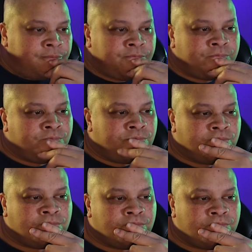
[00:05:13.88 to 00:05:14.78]

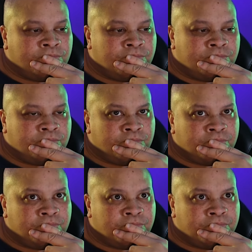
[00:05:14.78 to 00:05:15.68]

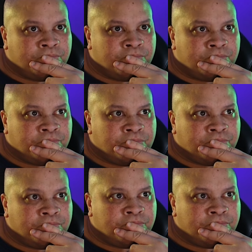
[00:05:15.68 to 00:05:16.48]
Nobody speaks.